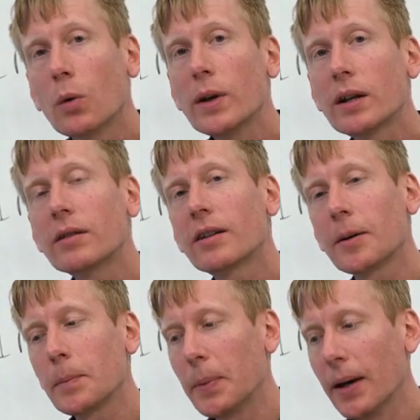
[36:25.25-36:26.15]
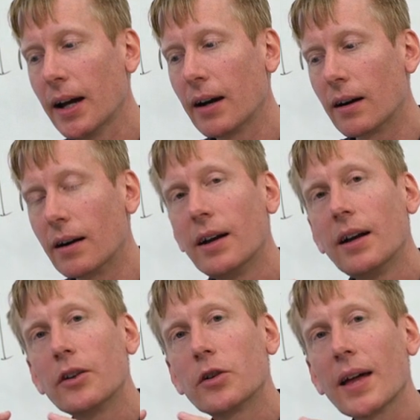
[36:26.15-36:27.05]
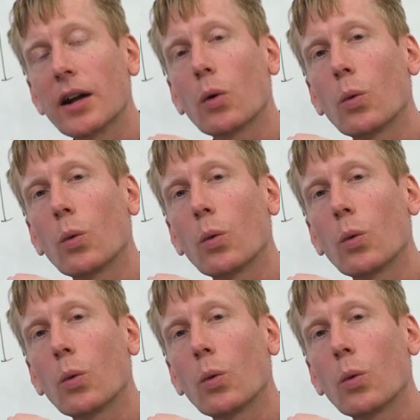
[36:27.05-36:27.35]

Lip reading: we could compare to that